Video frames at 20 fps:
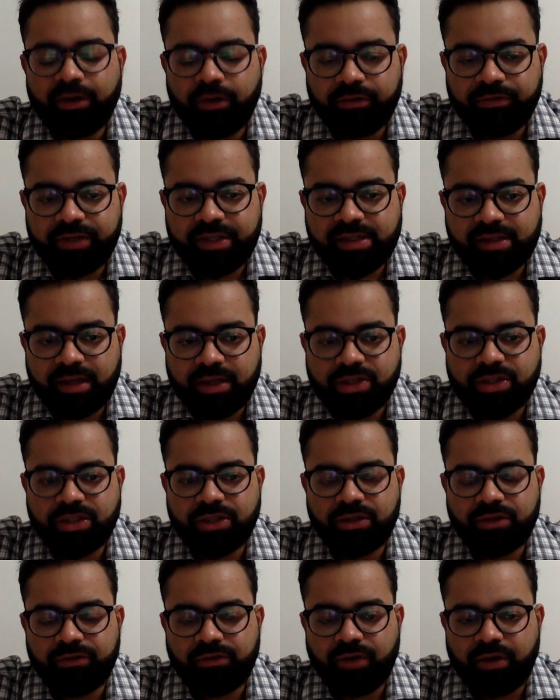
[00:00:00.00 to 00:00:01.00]
of discussion
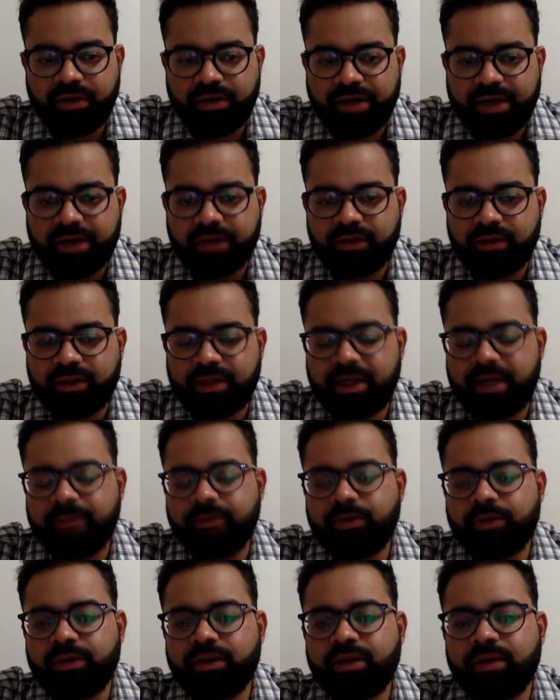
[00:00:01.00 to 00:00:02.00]
of contract law that I'm
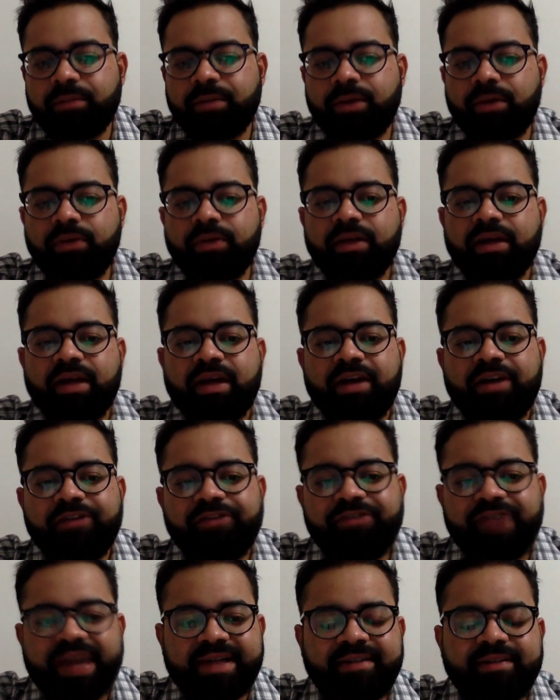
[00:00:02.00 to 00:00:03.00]
talking about,
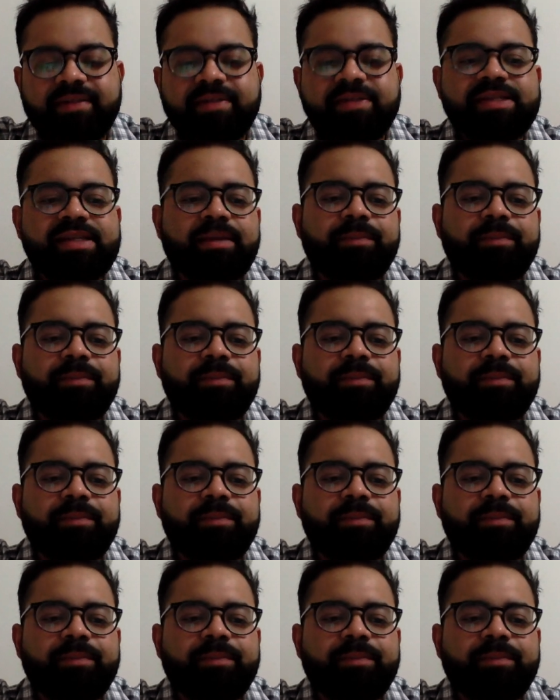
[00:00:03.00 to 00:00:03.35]
factors